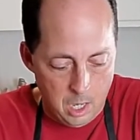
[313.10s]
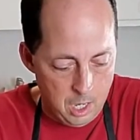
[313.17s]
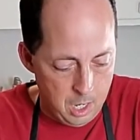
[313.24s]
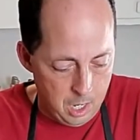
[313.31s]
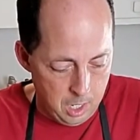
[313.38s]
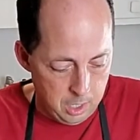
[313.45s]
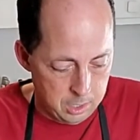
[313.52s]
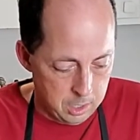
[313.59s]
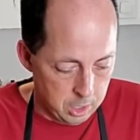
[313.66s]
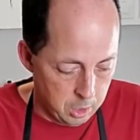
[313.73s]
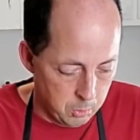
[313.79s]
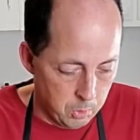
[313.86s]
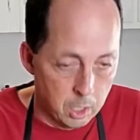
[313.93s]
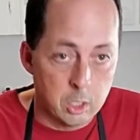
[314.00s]
anything
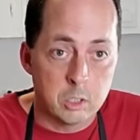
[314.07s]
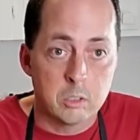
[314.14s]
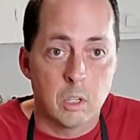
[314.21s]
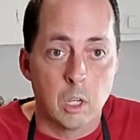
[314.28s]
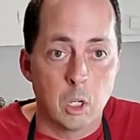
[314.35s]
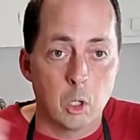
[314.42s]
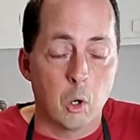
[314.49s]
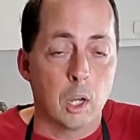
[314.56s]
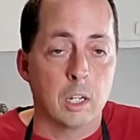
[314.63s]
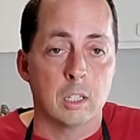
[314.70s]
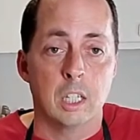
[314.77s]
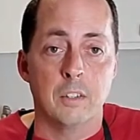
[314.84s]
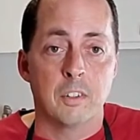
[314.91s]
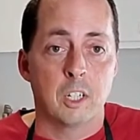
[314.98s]
you want. Just go ahead and
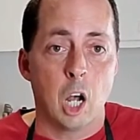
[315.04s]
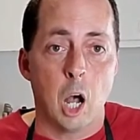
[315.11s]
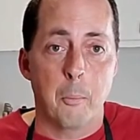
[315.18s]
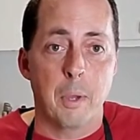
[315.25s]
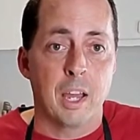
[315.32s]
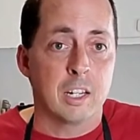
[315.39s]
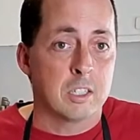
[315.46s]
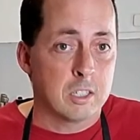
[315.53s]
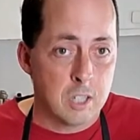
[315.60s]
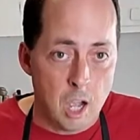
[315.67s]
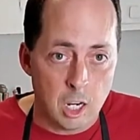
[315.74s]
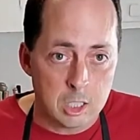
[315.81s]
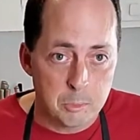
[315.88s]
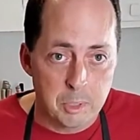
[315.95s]
leave a comment,
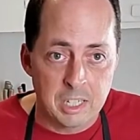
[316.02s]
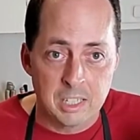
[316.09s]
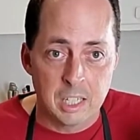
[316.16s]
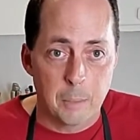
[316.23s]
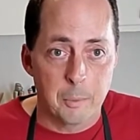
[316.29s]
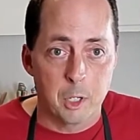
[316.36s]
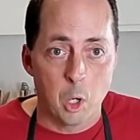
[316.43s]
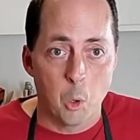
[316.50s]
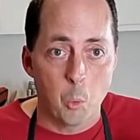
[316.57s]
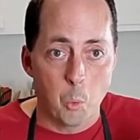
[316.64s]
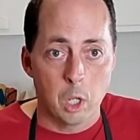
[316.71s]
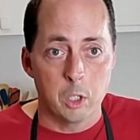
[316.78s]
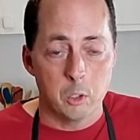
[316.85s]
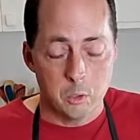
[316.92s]
talk to me, let me know
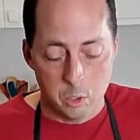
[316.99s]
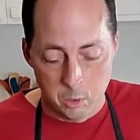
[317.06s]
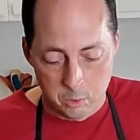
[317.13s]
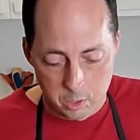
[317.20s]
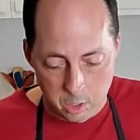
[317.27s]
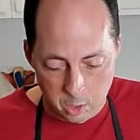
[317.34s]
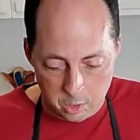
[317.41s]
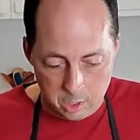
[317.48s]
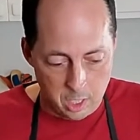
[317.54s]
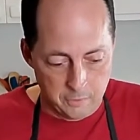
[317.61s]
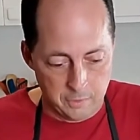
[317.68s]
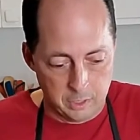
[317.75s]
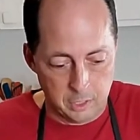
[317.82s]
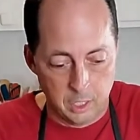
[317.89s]
what you use in your
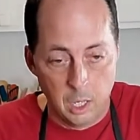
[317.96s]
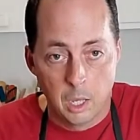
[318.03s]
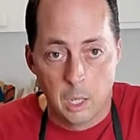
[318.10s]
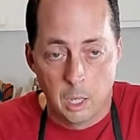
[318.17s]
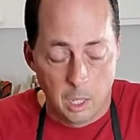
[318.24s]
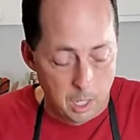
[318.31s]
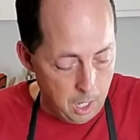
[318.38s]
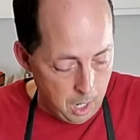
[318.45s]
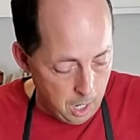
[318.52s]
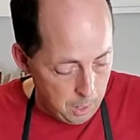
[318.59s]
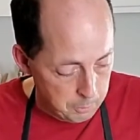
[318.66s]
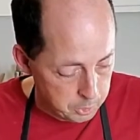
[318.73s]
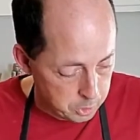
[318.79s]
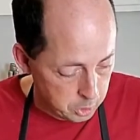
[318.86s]
stuffing.
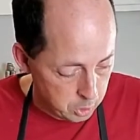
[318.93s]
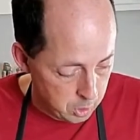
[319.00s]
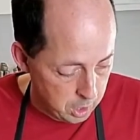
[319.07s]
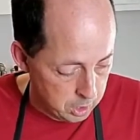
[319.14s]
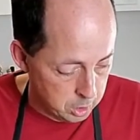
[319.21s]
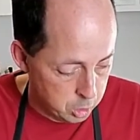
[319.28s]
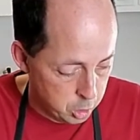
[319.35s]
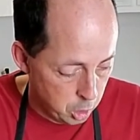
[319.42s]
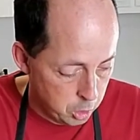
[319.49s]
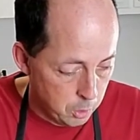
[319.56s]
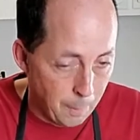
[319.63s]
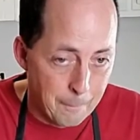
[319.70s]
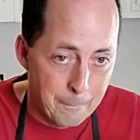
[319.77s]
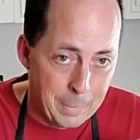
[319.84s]
I'm just going to go ahead and show you
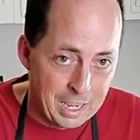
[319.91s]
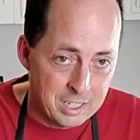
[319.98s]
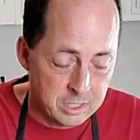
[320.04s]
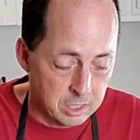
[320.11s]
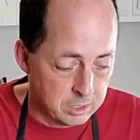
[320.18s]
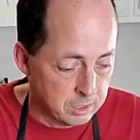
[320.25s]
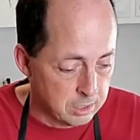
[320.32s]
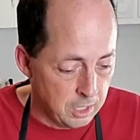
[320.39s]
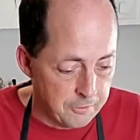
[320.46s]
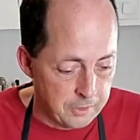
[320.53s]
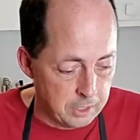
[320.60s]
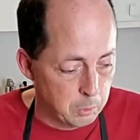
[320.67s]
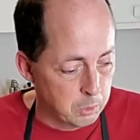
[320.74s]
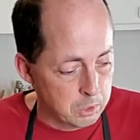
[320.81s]
a basic
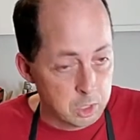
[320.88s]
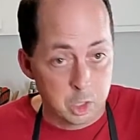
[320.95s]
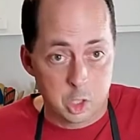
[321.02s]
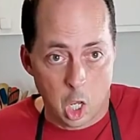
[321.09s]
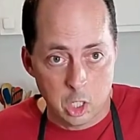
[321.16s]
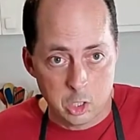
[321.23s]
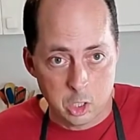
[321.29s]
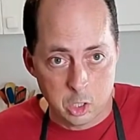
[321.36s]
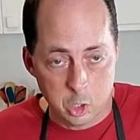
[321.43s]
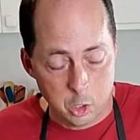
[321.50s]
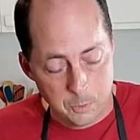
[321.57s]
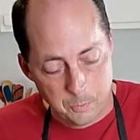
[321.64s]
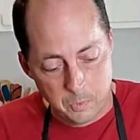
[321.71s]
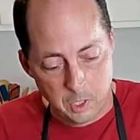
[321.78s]
stuffing with a
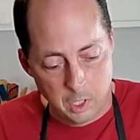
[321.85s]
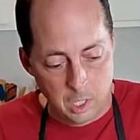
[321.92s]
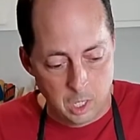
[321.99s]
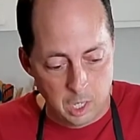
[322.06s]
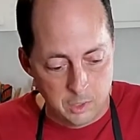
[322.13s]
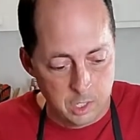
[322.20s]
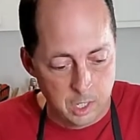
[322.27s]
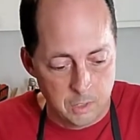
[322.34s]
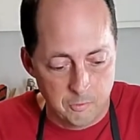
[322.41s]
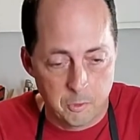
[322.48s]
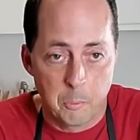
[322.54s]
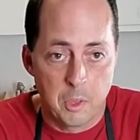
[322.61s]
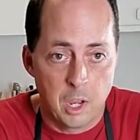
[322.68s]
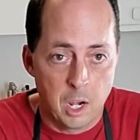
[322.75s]
sausage, and then
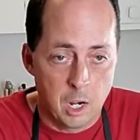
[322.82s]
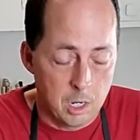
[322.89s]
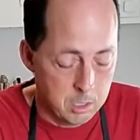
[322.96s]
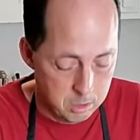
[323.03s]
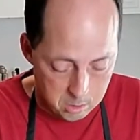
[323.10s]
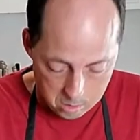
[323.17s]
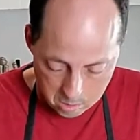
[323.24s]
from there